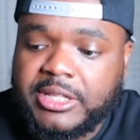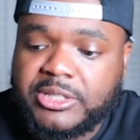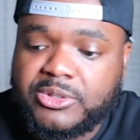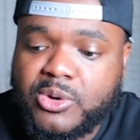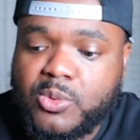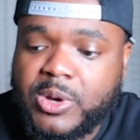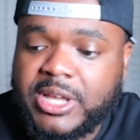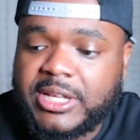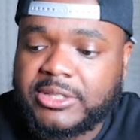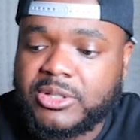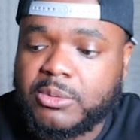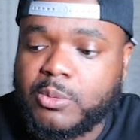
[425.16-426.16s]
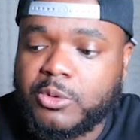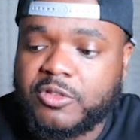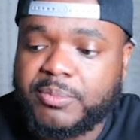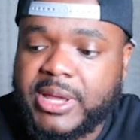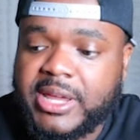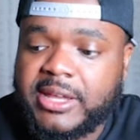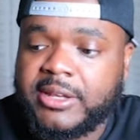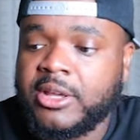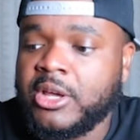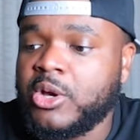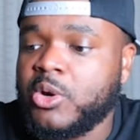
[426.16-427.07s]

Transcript: And there's no way that someone would have paid